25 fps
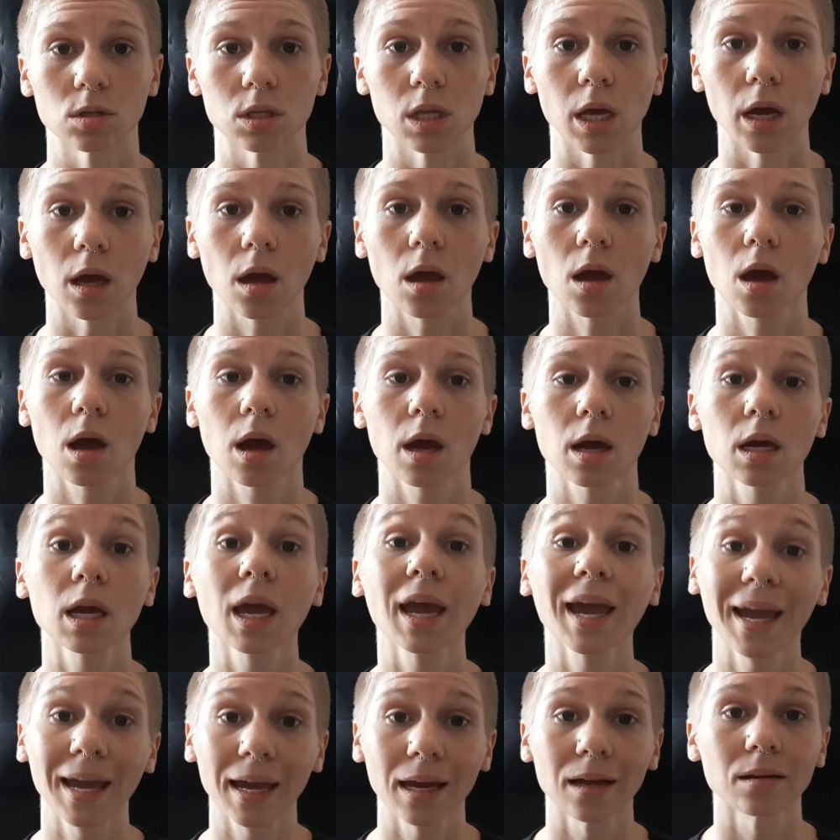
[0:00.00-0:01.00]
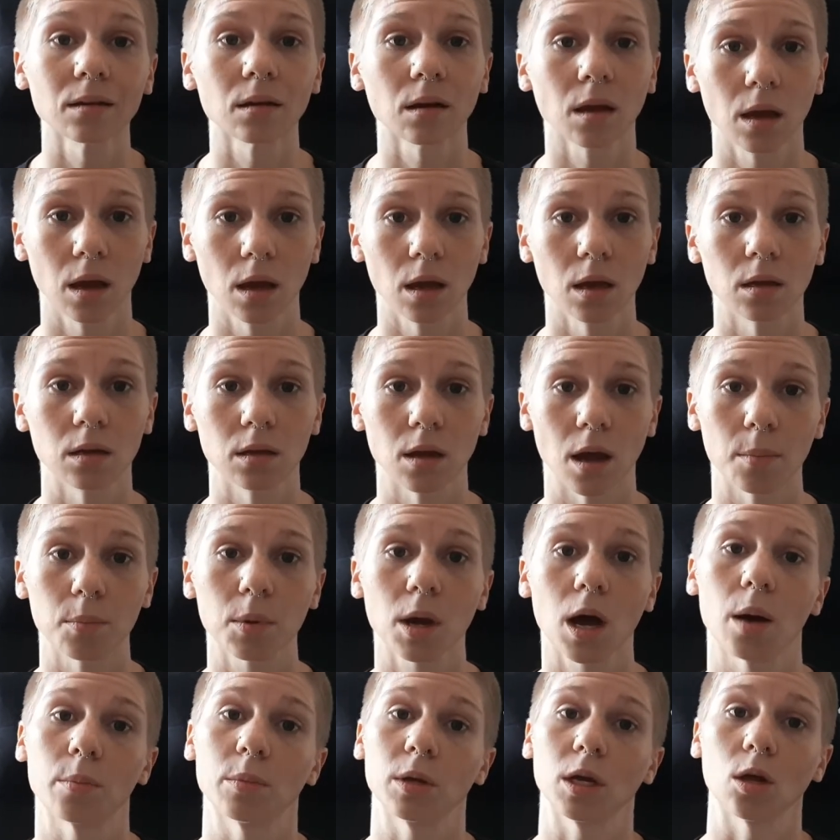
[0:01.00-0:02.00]
that can end up
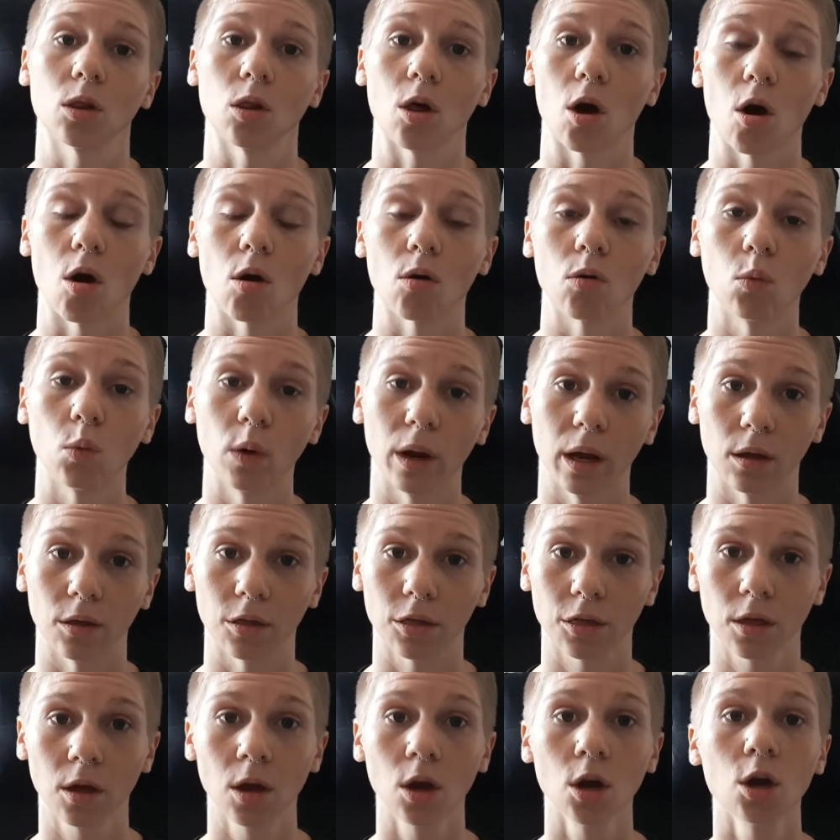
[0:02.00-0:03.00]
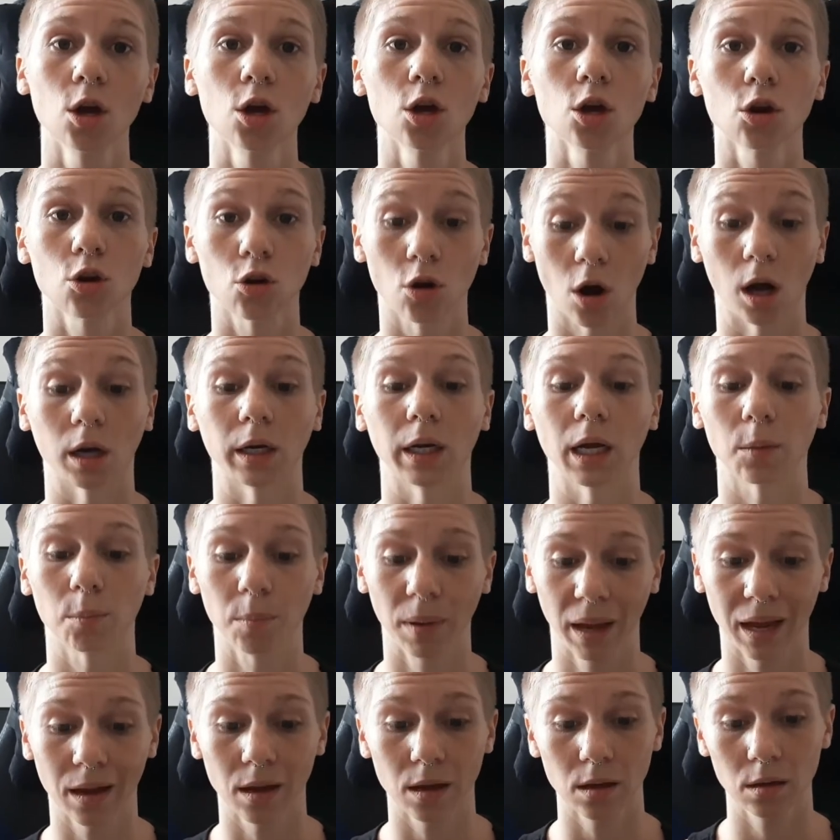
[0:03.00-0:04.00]
coming along with chronic
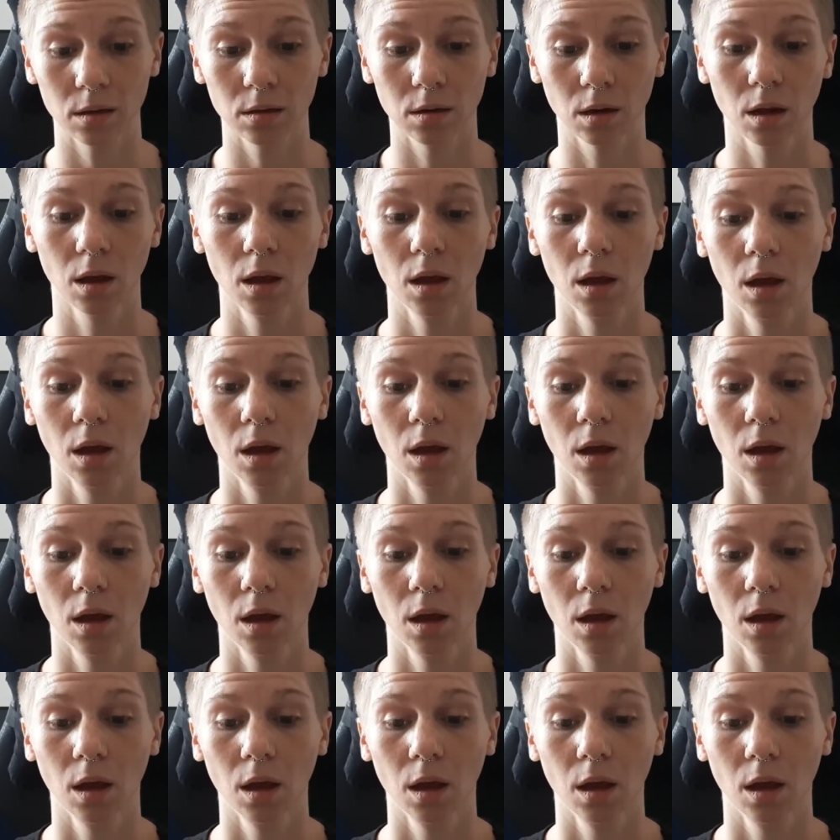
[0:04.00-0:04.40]
pain.